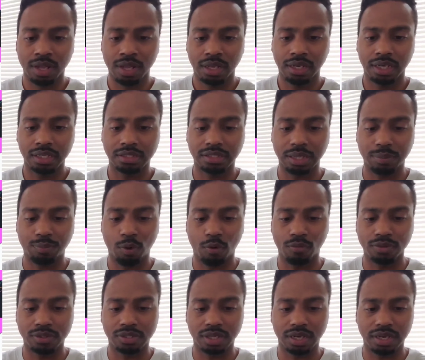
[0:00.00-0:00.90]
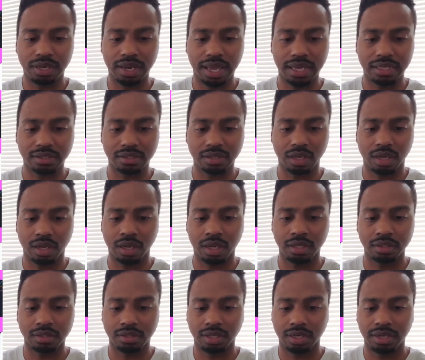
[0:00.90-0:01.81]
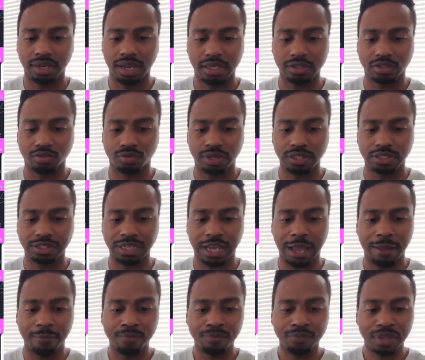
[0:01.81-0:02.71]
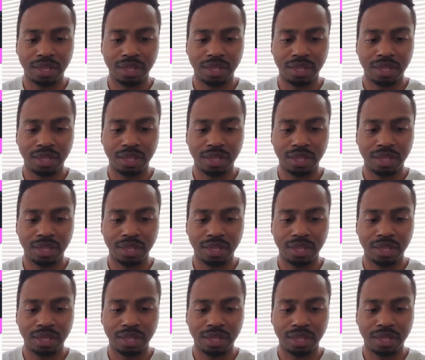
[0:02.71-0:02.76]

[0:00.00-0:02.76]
let's skip over to the next screenshot.